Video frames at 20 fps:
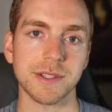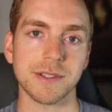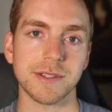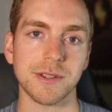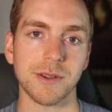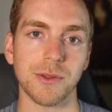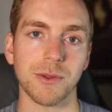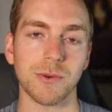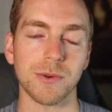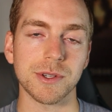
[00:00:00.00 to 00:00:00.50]

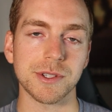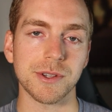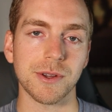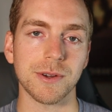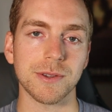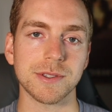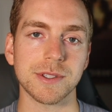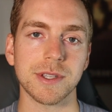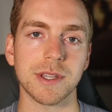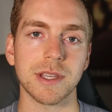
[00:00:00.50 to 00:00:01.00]
so the
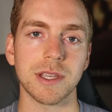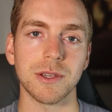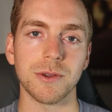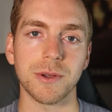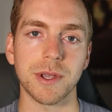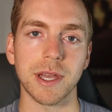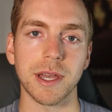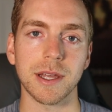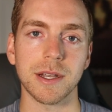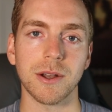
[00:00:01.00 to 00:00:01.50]
results that you
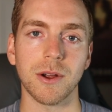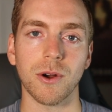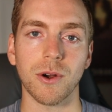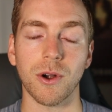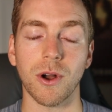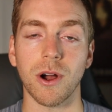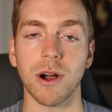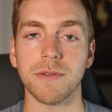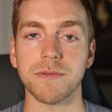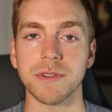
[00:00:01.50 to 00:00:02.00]
get
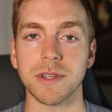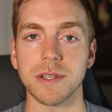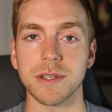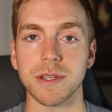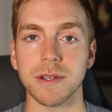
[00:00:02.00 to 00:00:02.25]
are often